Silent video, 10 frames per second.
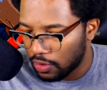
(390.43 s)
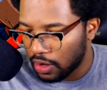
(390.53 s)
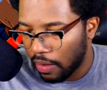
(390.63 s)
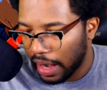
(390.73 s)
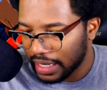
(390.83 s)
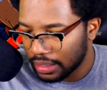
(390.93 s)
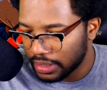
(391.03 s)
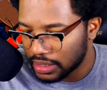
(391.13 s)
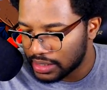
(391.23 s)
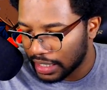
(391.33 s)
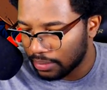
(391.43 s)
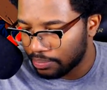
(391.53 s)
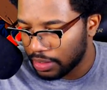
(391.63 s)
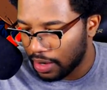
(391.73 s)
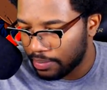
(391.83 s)
All right, give me a second.
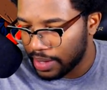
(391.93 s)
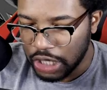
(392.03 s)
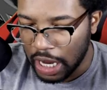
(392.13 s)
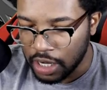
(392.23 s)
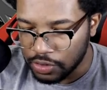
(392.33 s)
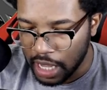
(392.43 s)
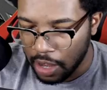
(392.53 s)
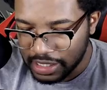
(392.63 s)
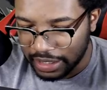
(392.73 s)
Be right Chaco, go.